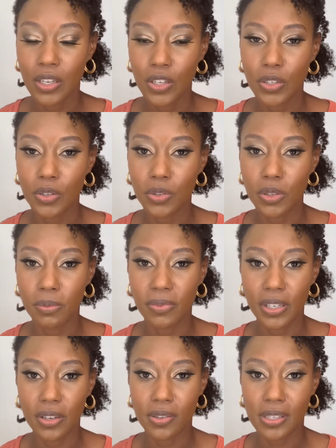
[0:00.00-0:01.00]

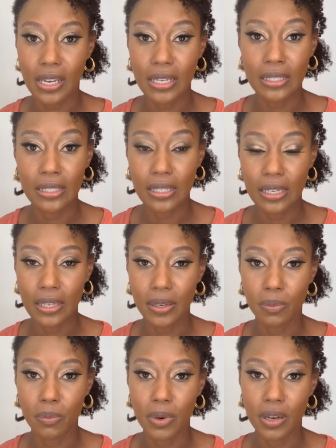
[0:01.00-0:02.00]
videos I
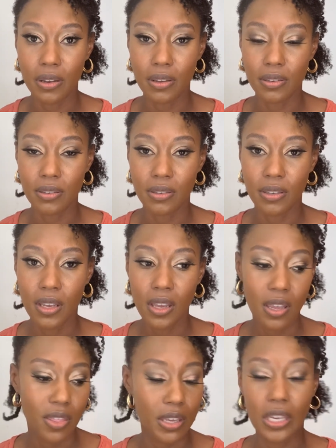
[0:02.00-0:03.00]
did was
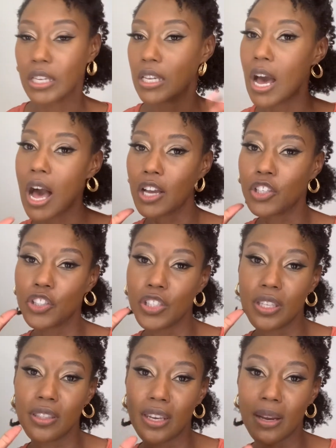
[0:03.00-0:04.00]
the
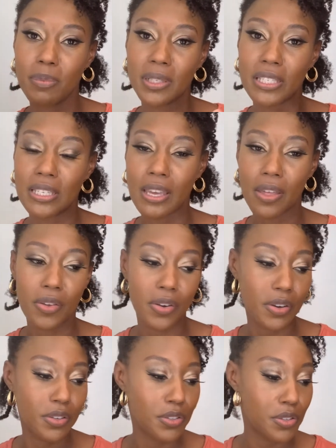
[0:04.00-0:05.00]
concoction that I put
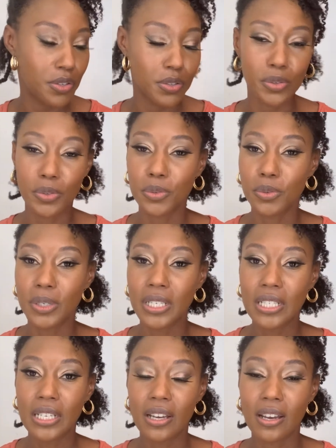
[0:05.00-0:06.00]
together to
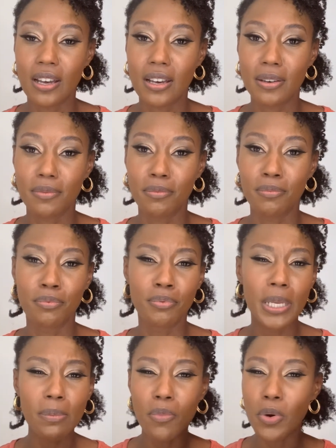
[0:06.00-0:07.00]

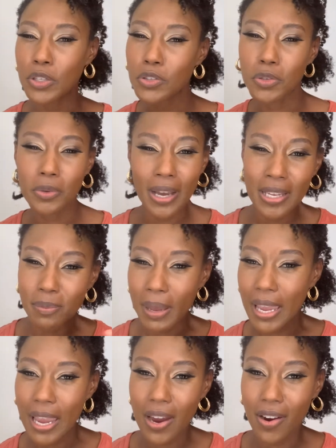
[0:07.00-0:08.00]
re-moisturize my
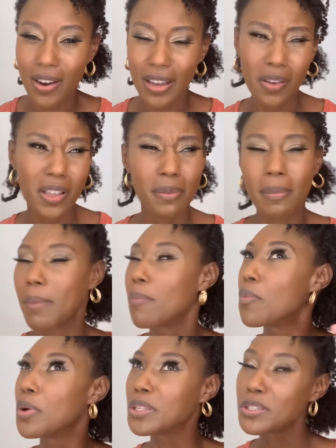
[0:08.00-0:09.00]
hair. I call it my
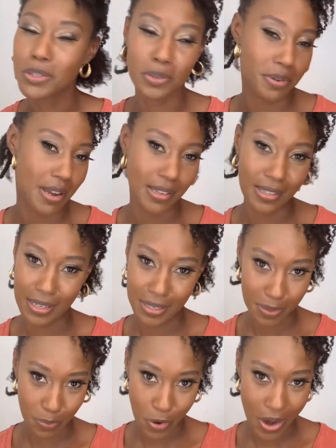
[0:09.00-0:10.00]
moisturizing
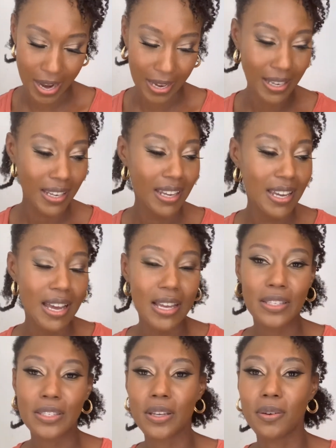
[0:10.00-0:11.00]
spray.
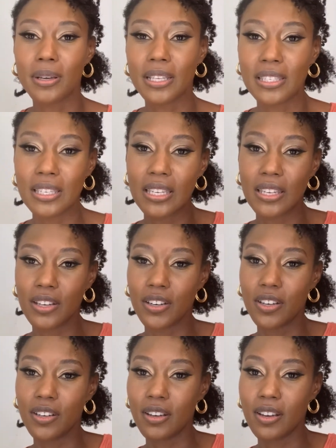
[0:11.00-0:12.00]
So it's
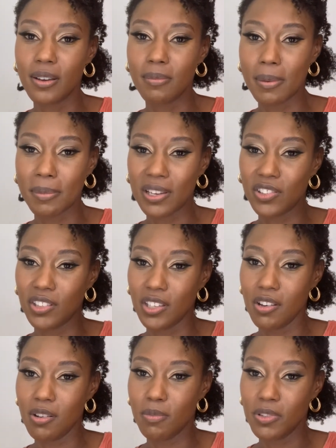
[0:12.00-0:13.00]
here. I'm actually
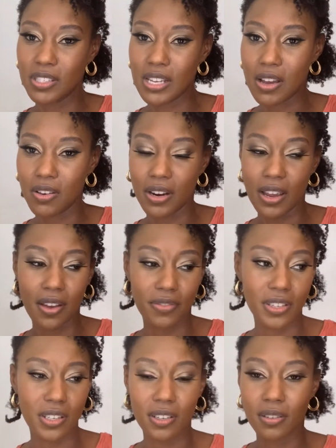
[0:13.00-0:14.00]
almost out. I have
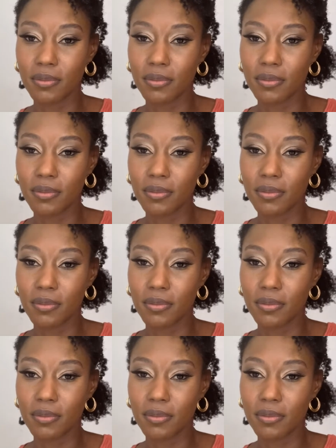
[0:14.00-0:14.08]
to